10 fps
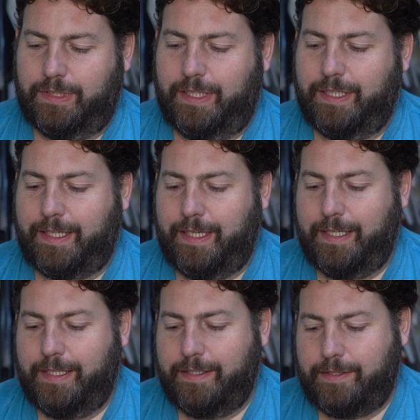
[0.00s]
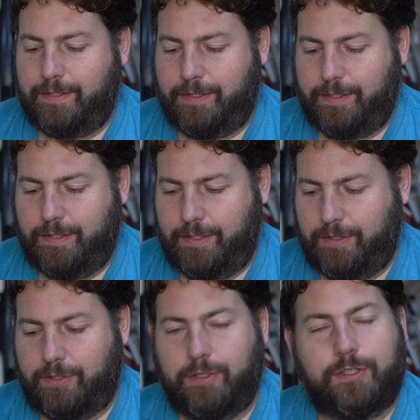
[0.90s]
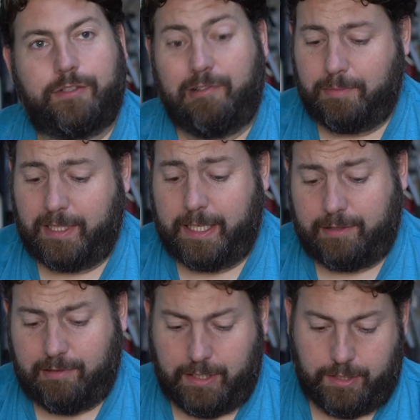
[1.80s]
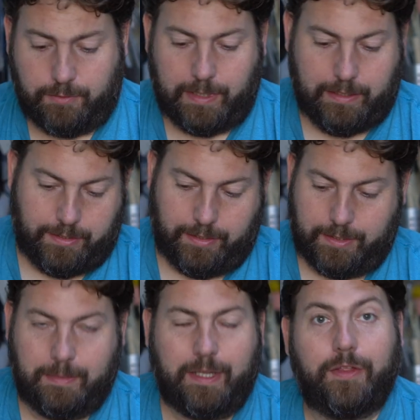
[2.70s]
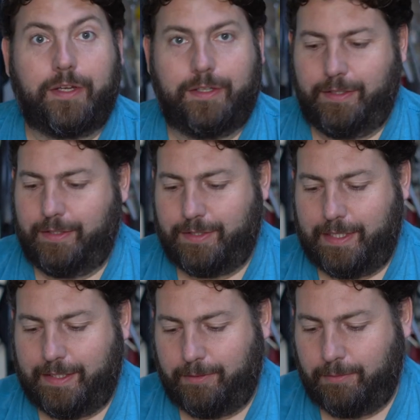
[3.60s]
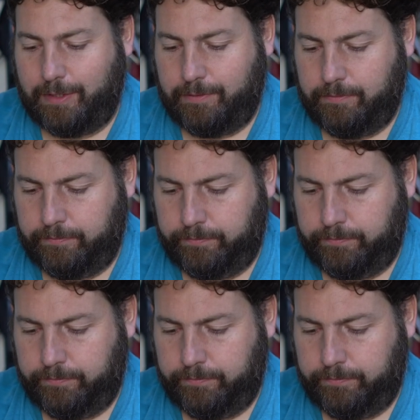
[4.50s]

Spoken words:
in a case. It's got a screen protector on it as well, so it's a bit thicker than the standard one.